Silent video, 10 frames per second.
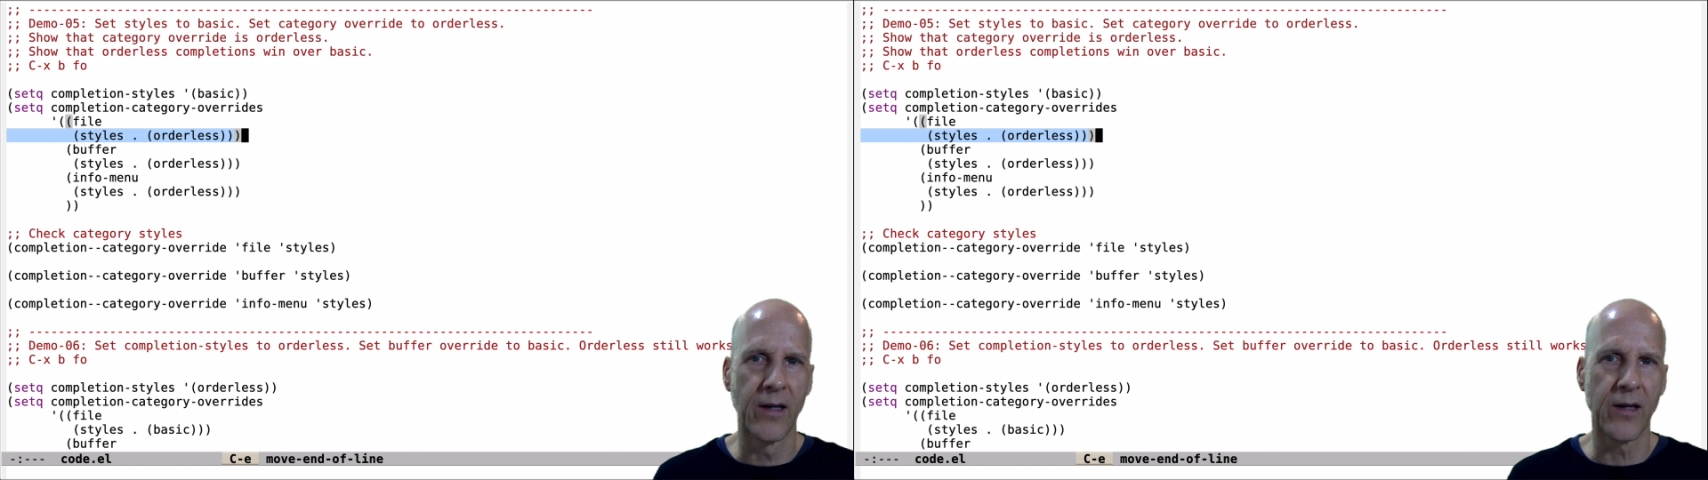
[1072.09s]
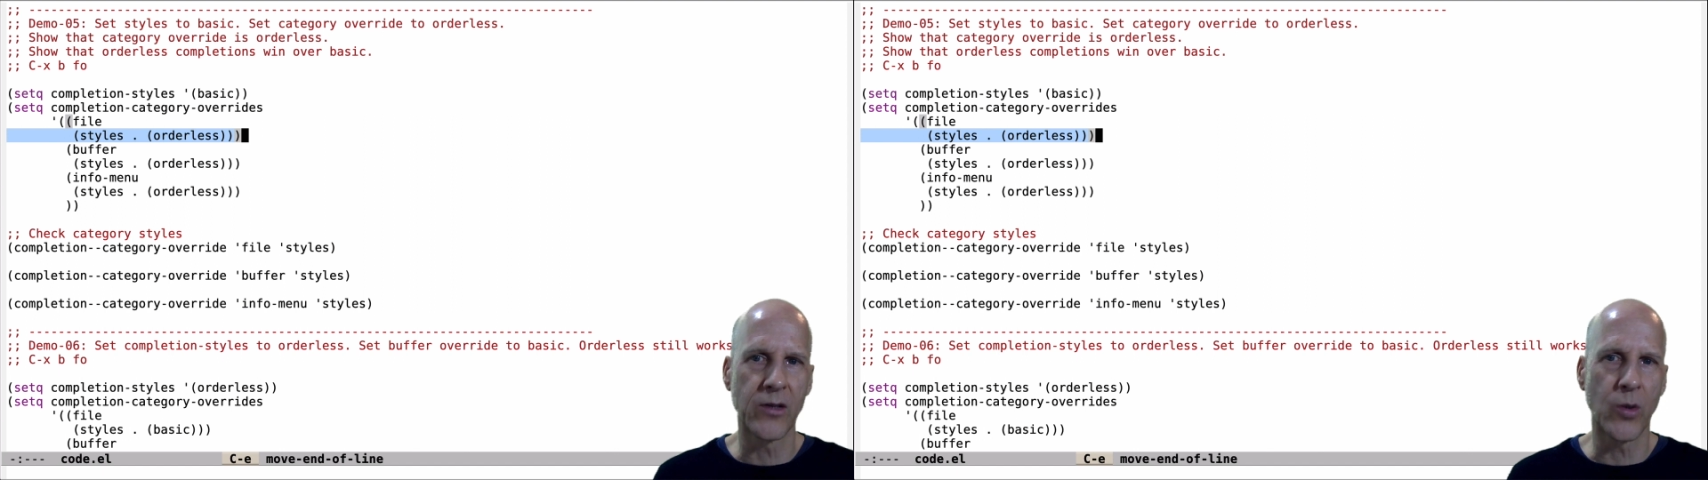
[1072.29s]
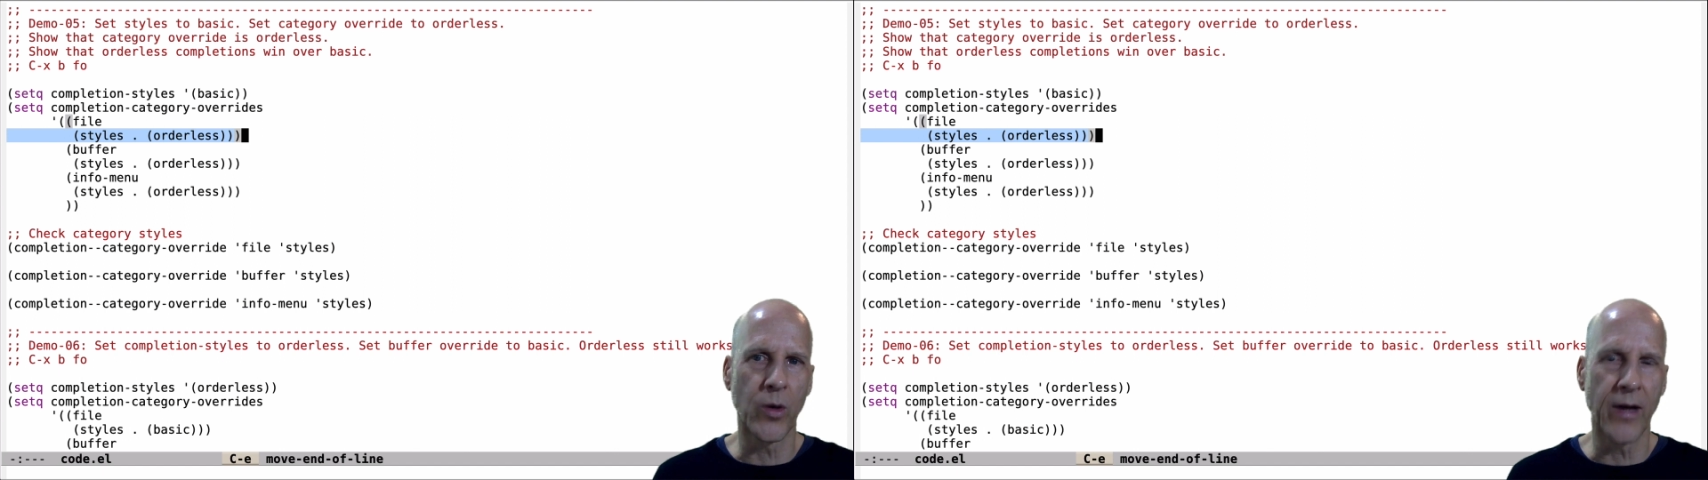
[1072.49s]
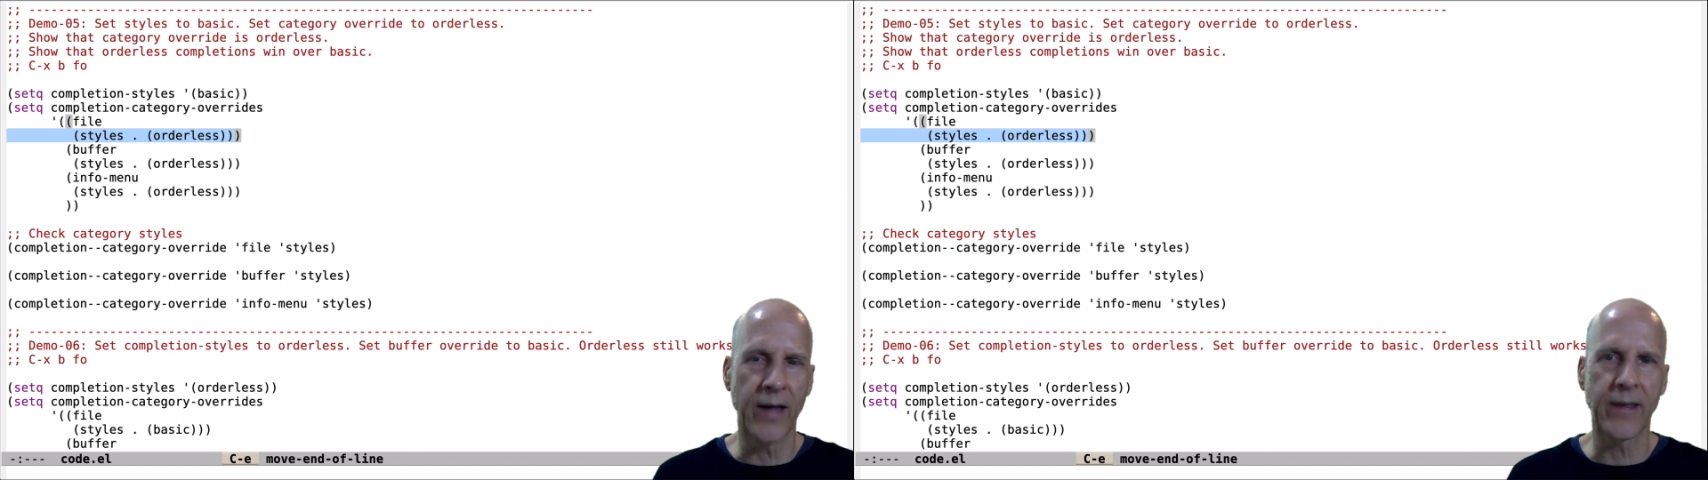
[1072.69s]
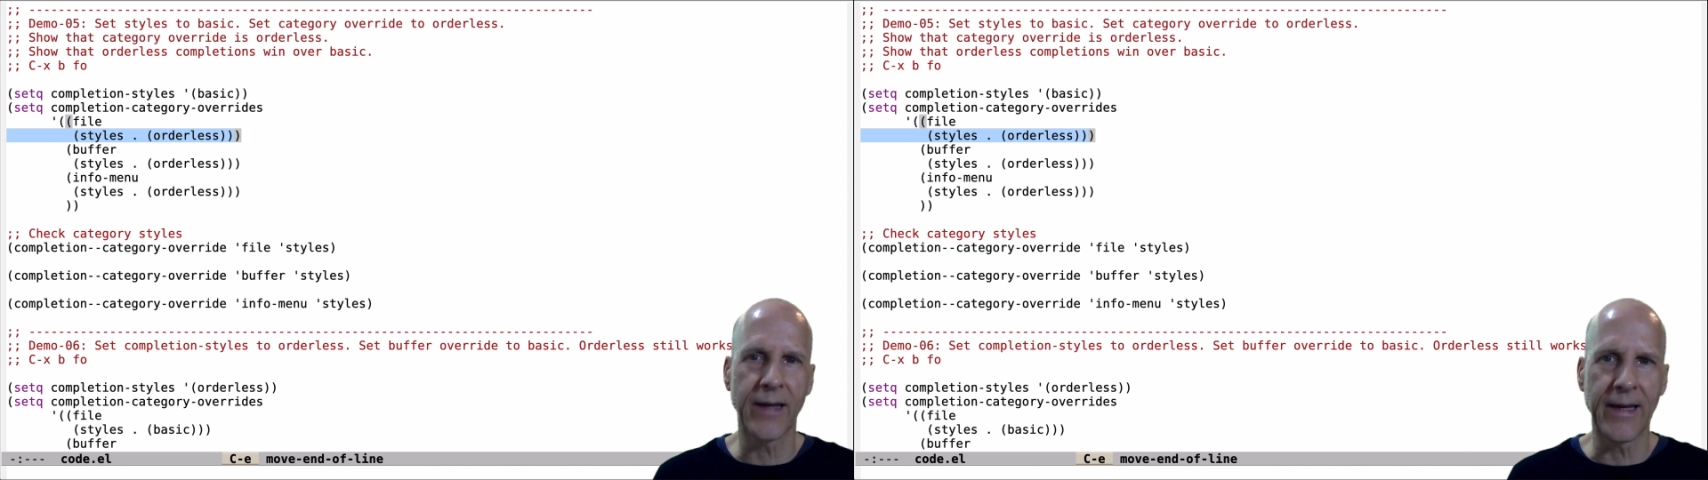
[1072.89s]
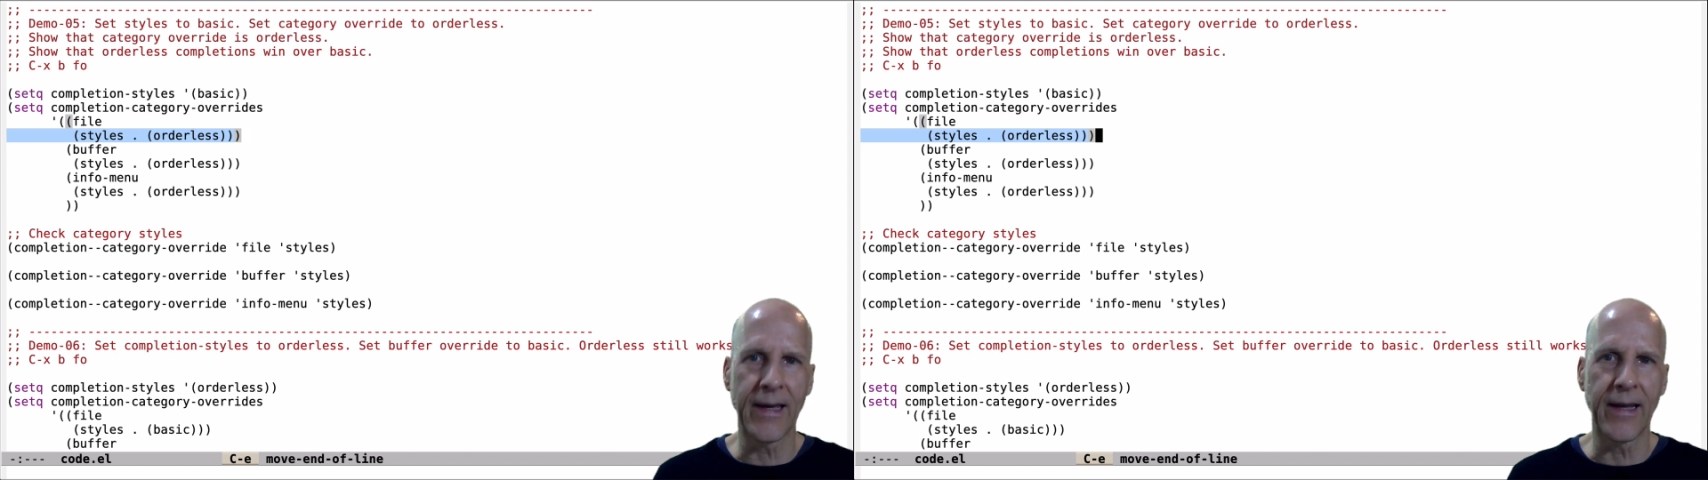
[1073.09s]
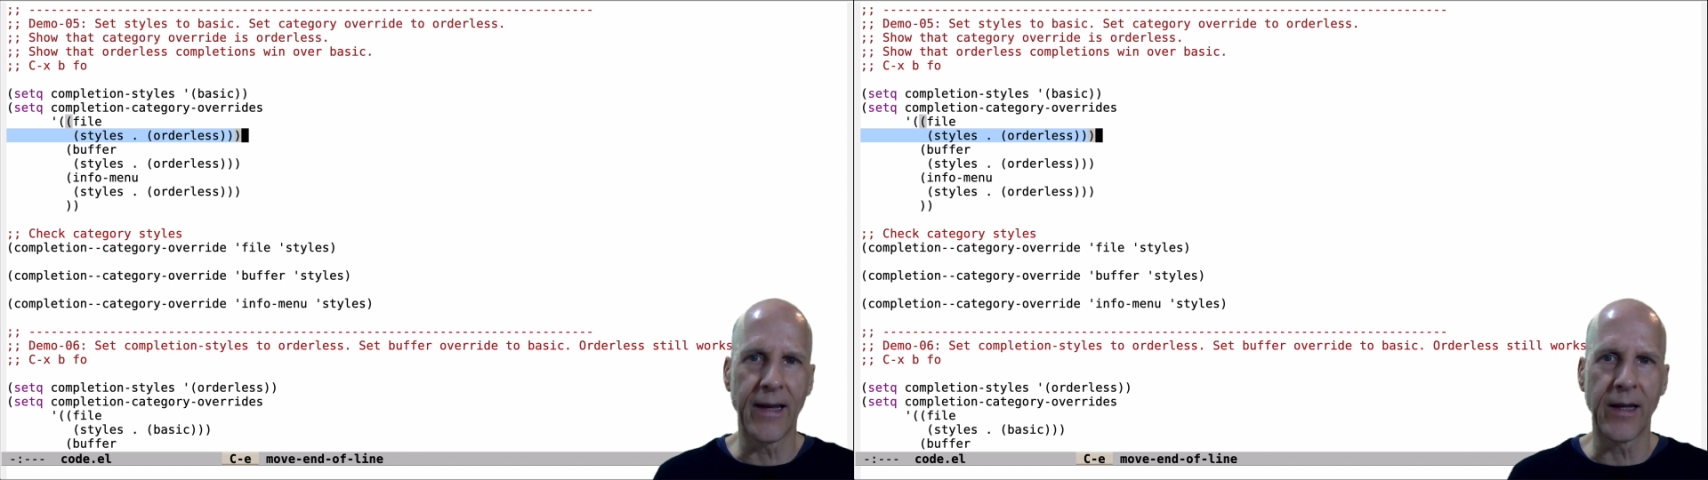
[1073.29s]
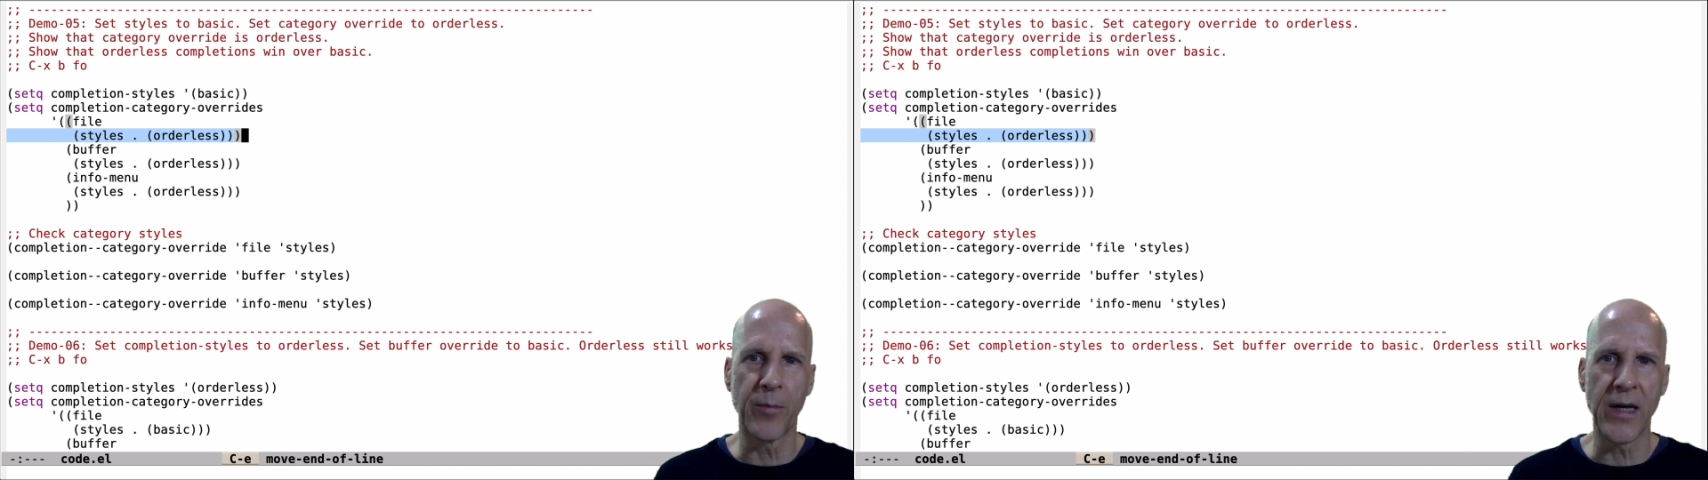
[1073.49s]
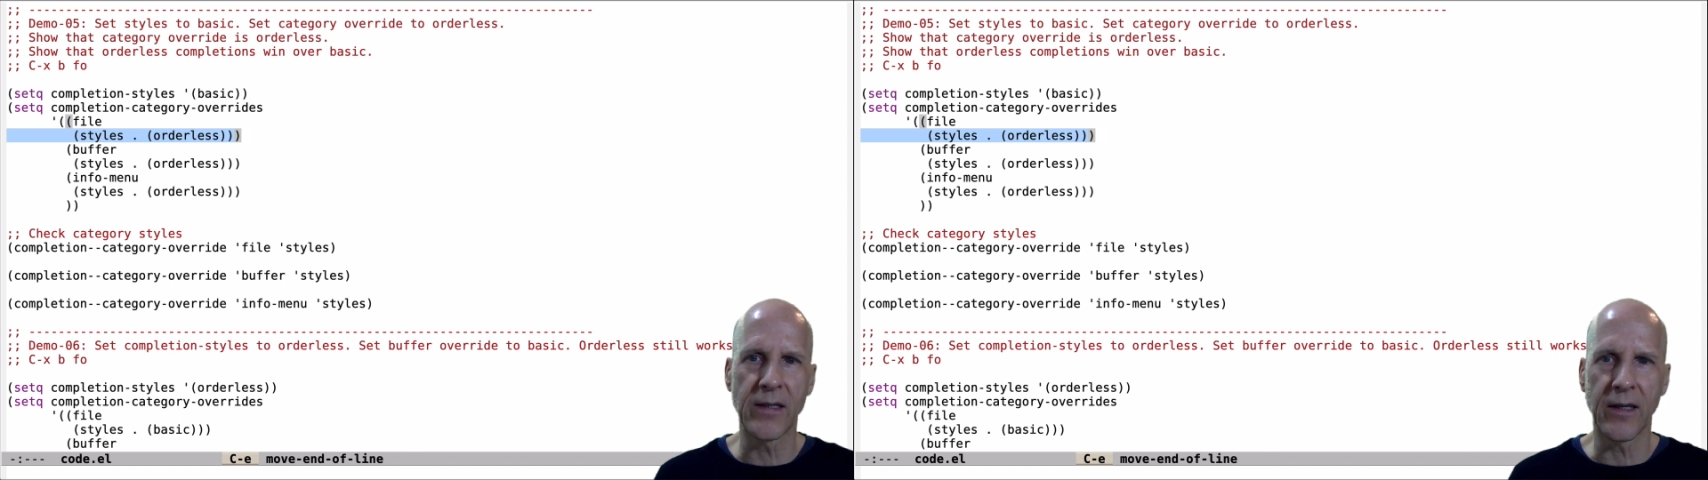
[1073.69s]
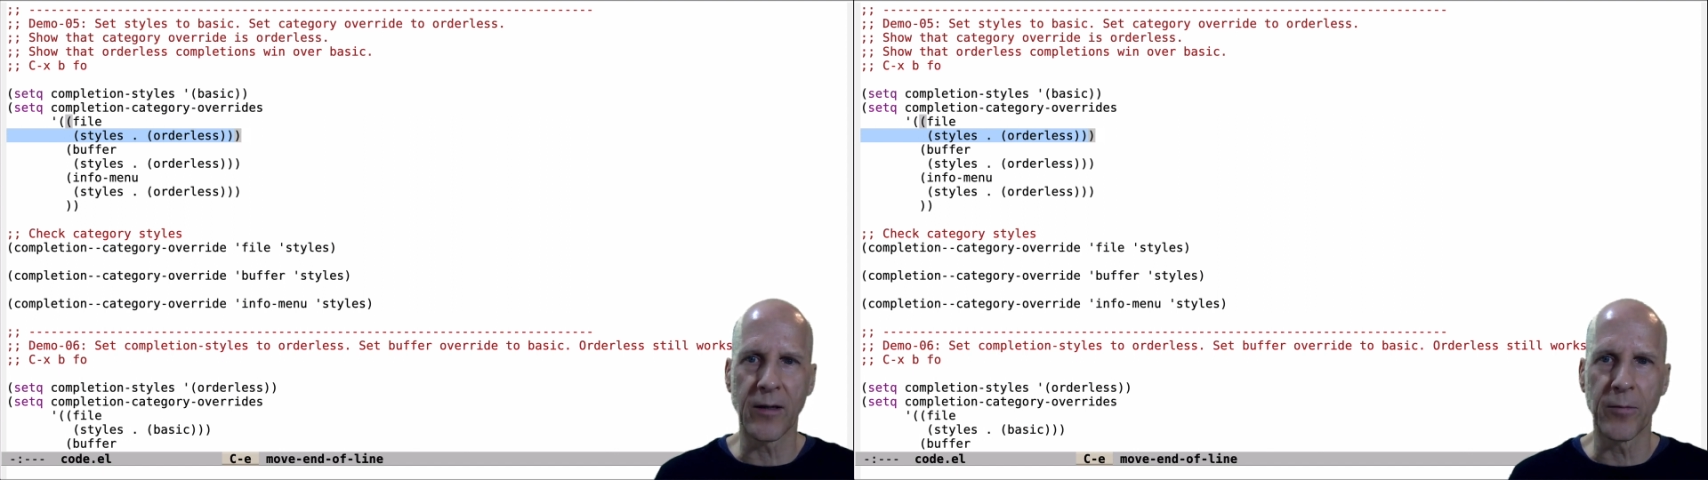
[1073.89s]
And so we're not going to get any
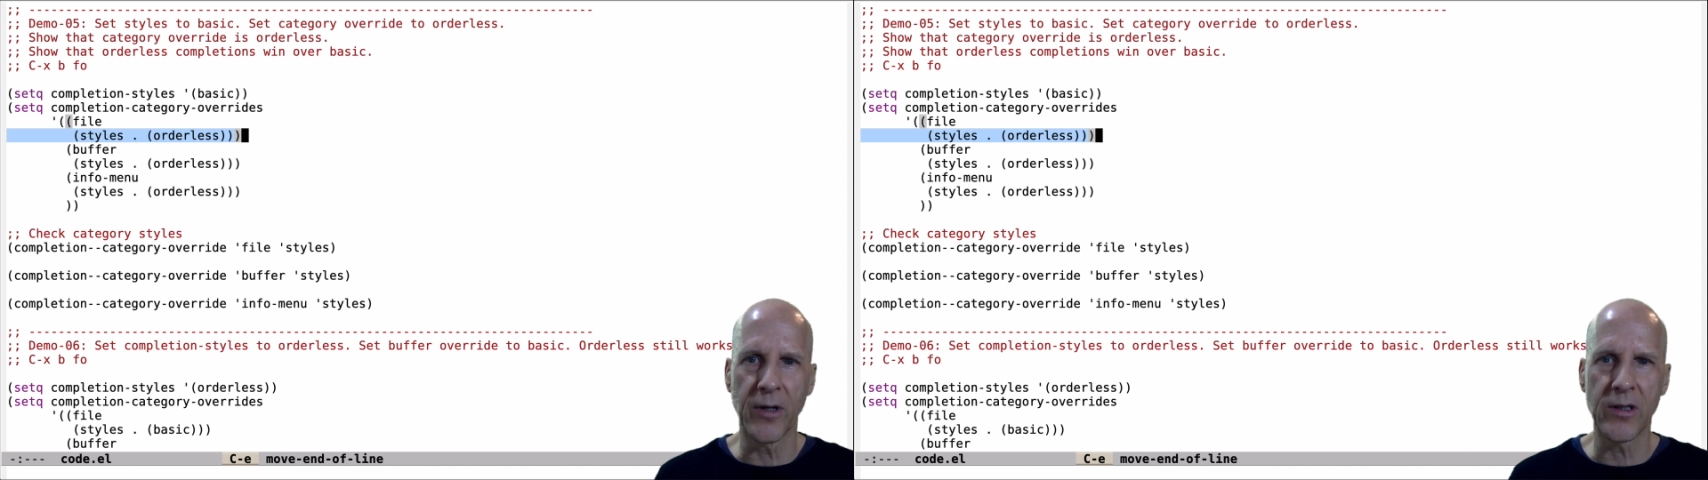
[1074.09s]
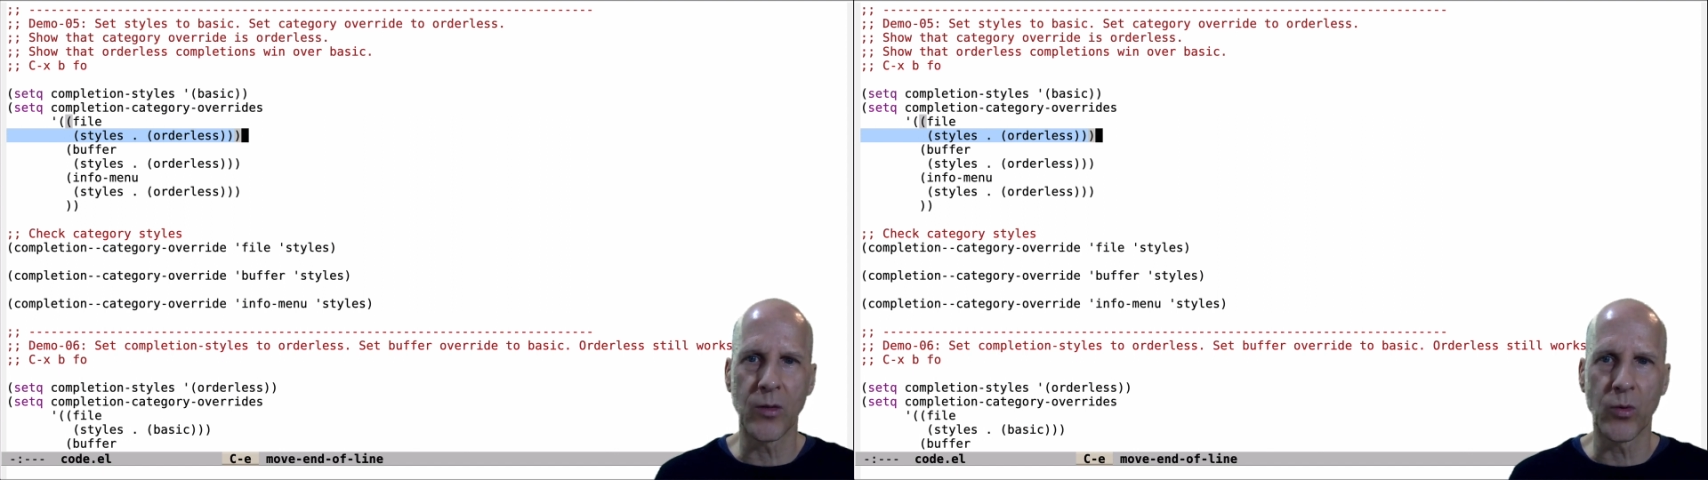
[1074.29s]
basic completion.